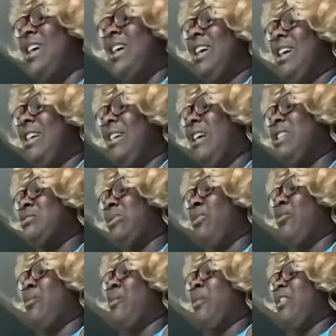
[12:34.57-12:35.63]
Gasping
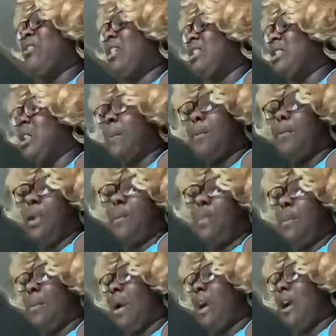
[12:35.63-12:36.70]
for breath, I stumbled up the
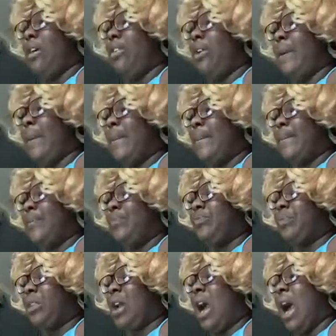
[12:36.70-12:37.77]
path,
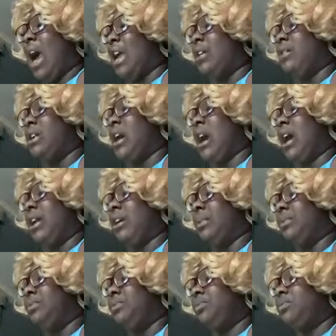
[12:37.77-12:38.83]
higher and higher,
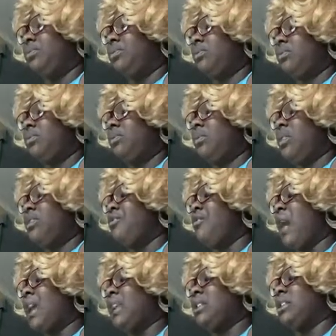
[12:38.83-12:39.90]

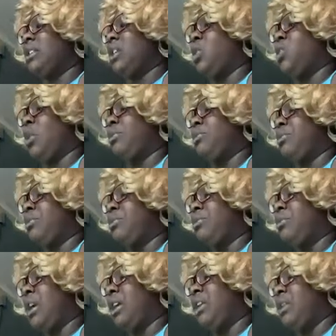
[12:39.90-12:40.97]
fighting to get away from the
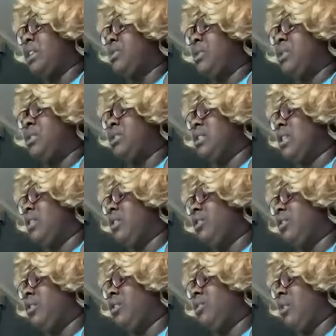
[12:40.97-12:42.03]
frightening spirits that
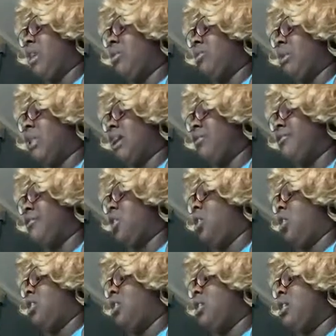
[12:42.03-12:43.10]
hovered around me like
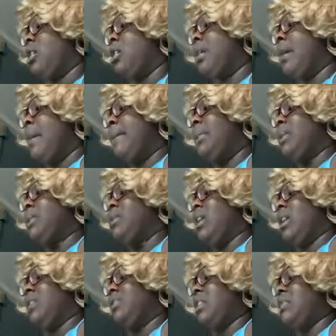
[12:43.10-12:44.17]
fog. But instead
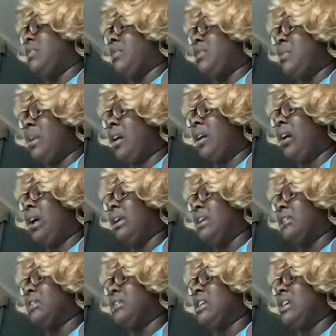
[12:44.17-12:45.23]
of leaving them behind, it
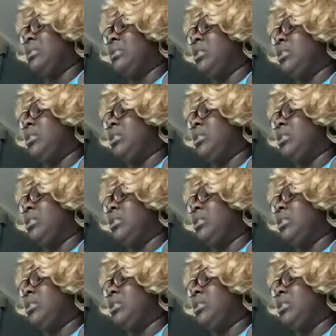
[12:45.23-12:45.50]
seemed